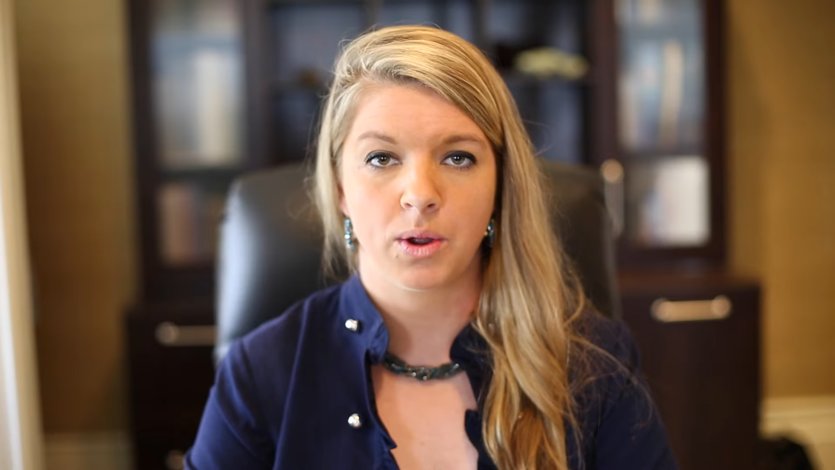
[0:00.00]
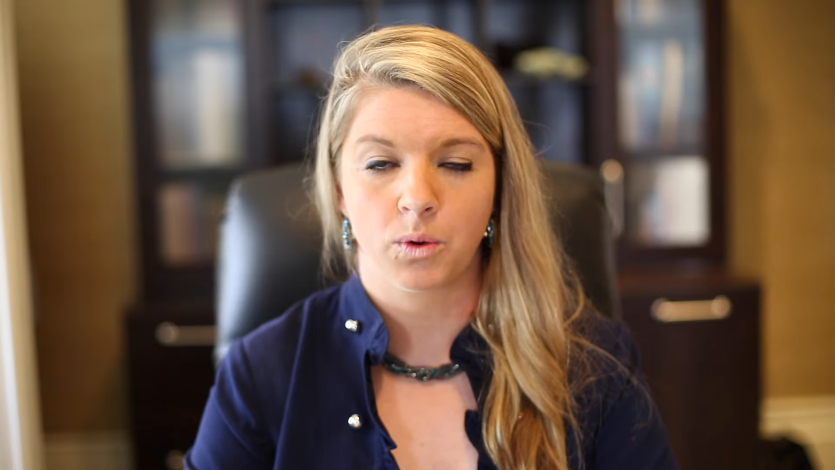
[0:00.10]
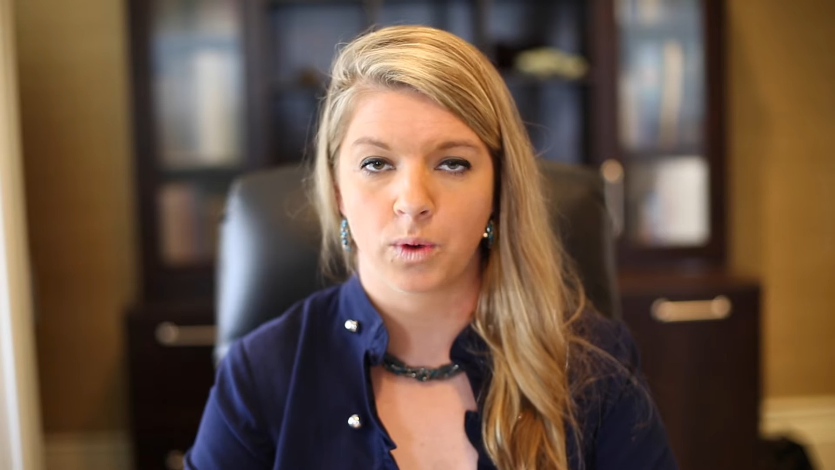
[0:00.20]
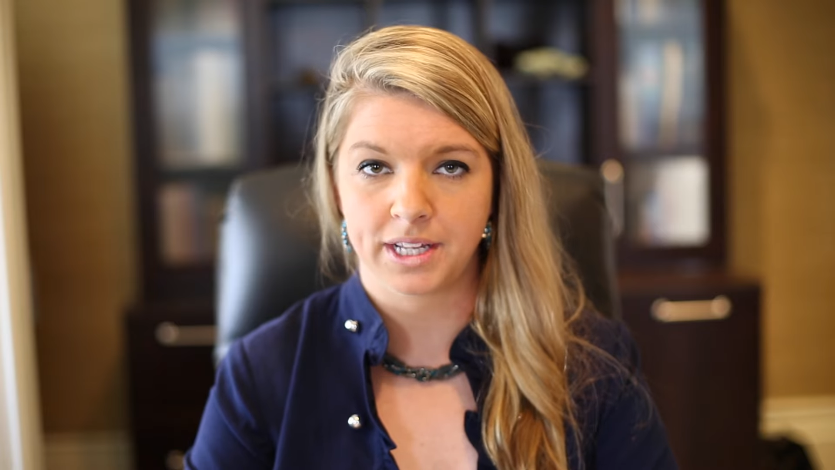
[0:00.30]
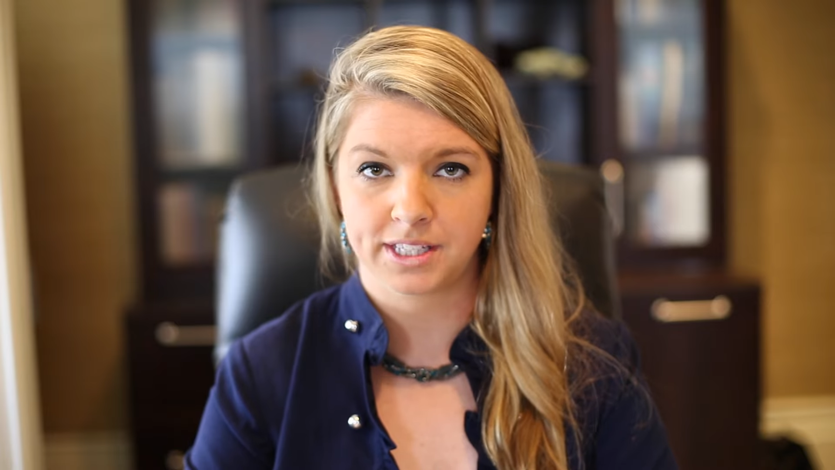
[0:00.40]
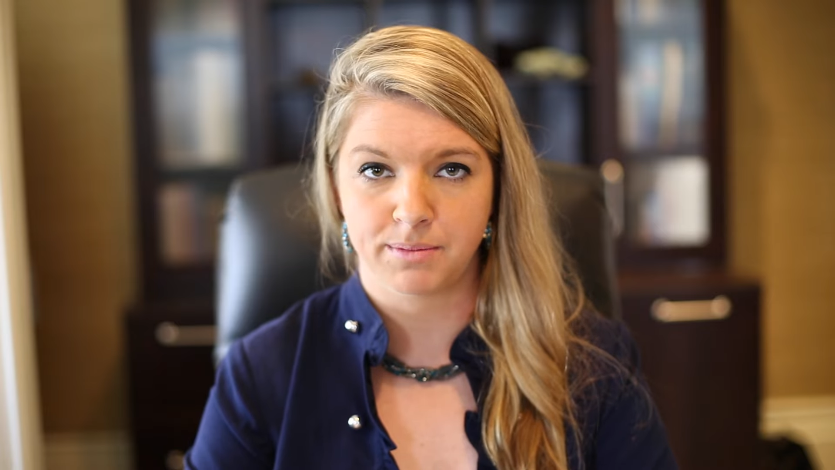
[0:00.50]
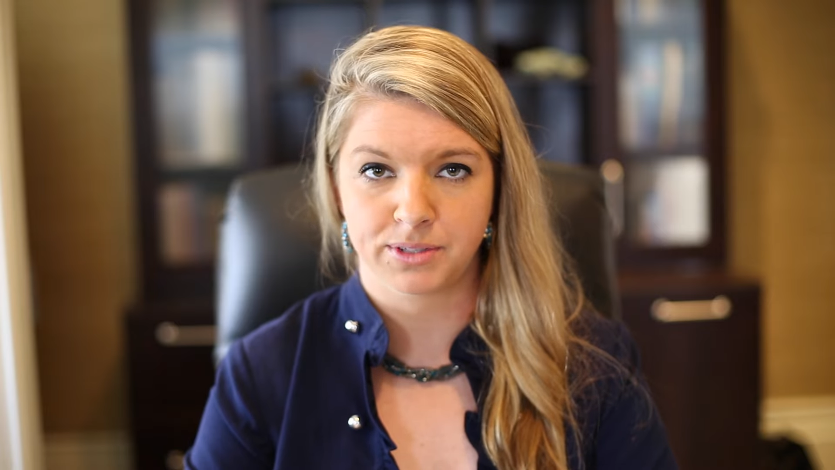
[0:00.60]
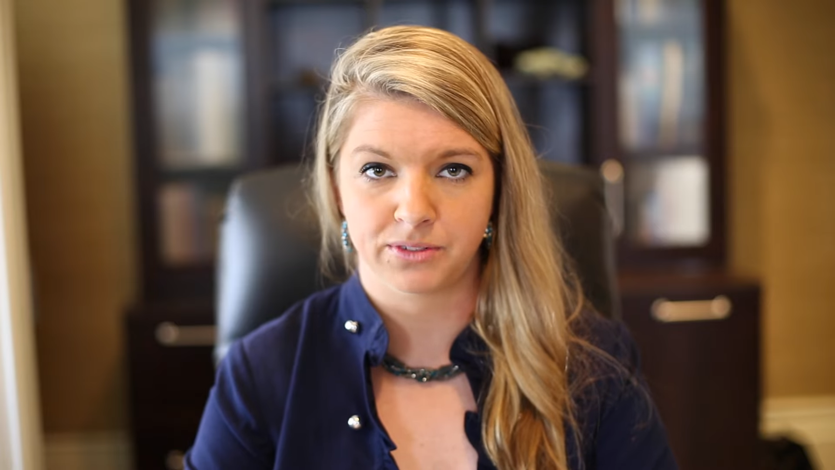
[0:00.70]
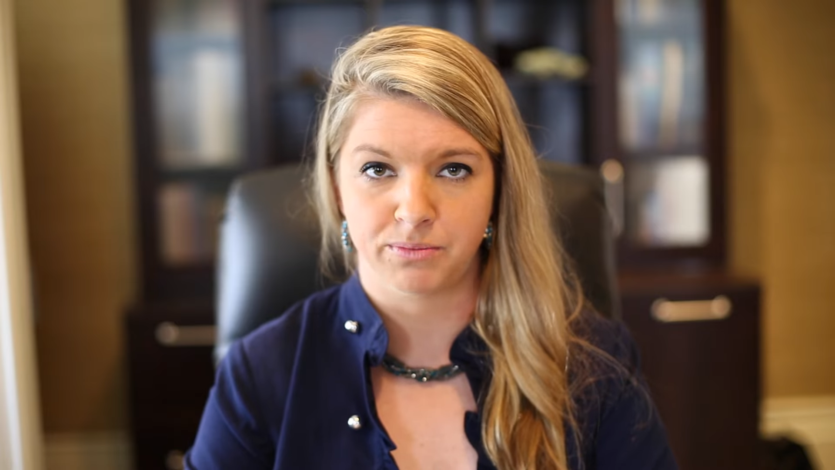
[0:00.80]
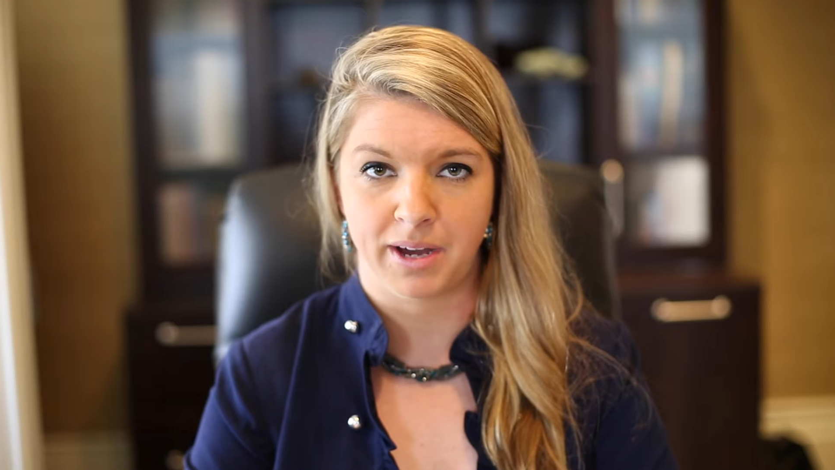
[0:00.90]
great
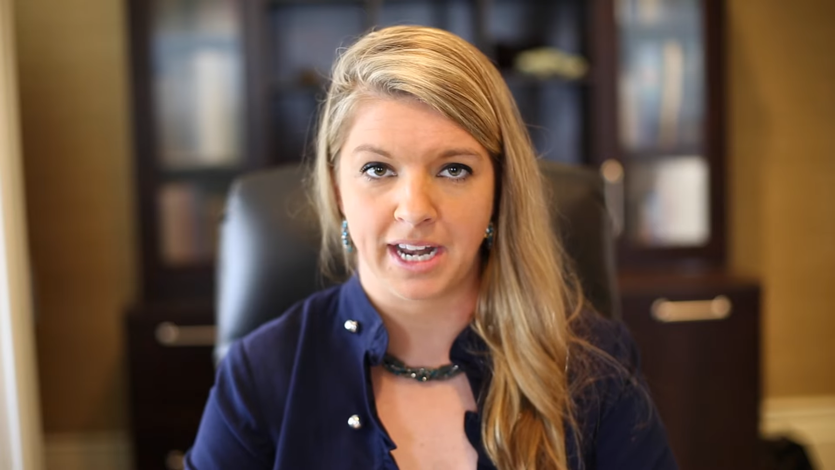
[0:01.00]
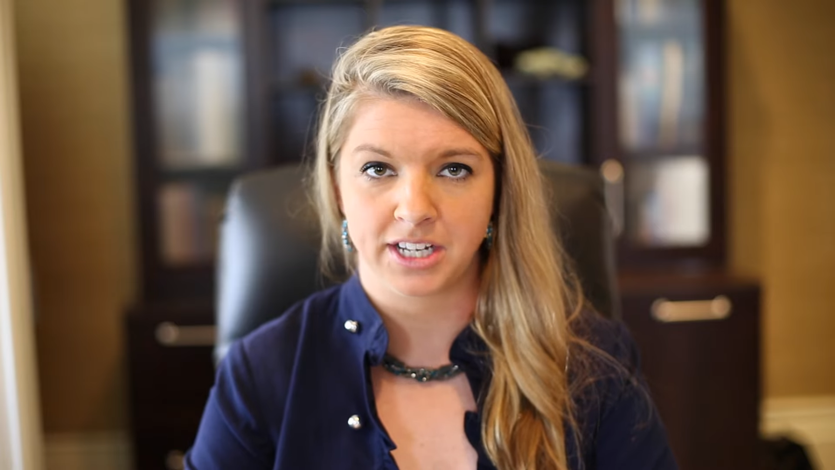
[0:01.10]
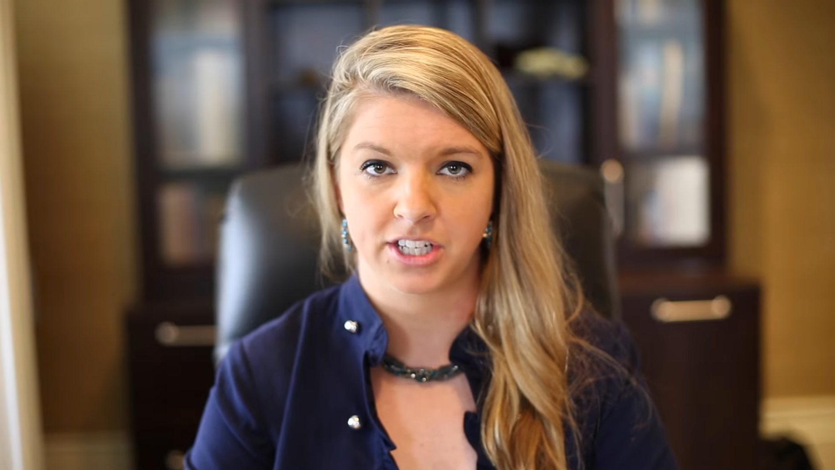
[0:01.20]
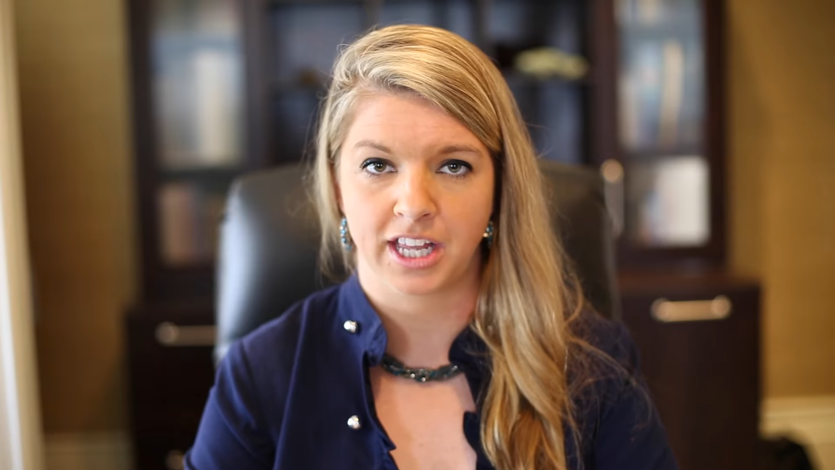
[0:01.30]
sums of money to